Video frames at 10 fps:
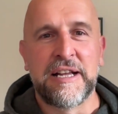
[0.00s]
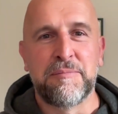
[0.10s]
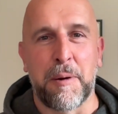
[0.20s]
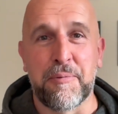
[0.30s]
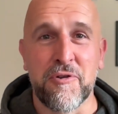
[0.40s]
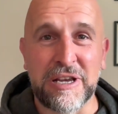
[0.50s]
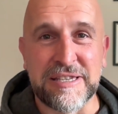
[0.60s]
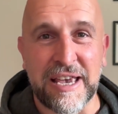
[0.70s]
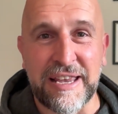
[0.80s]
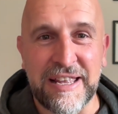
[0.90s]
But
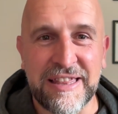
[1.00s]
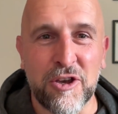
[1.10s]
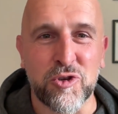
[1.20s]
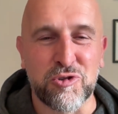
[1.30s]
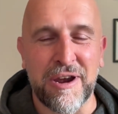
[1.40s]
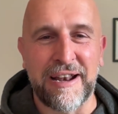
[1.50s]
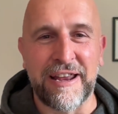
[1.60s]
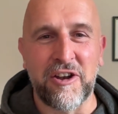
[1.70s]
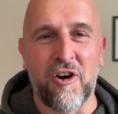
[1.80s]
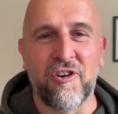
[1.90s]
Parisse, the
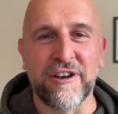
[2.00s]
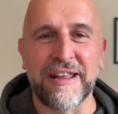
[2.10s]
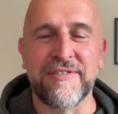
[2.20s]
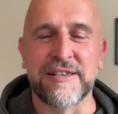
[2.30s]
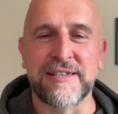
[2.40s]
Australian, on in the